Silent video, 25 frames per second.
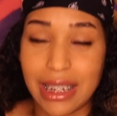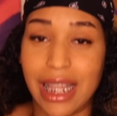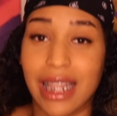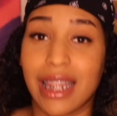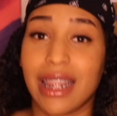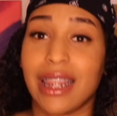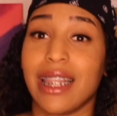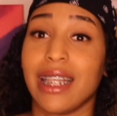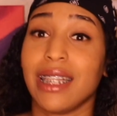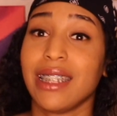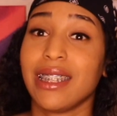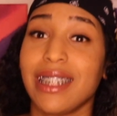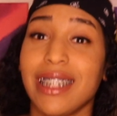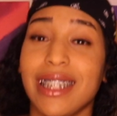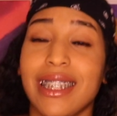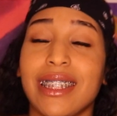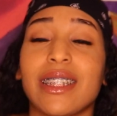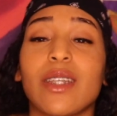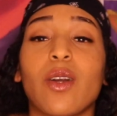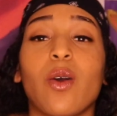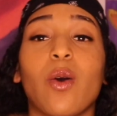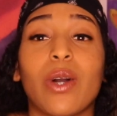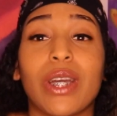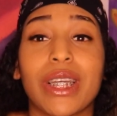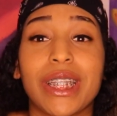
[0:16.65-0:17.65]
and this is
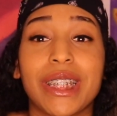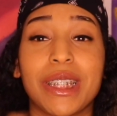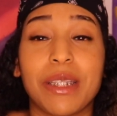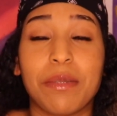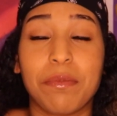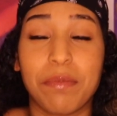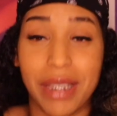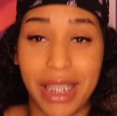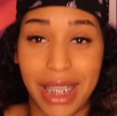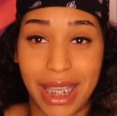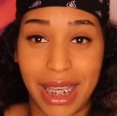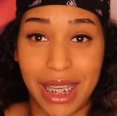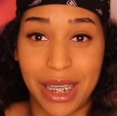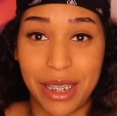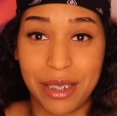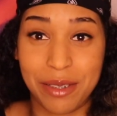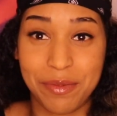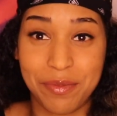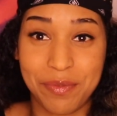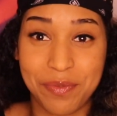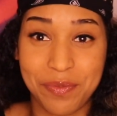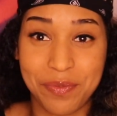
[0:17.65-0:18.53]
going to be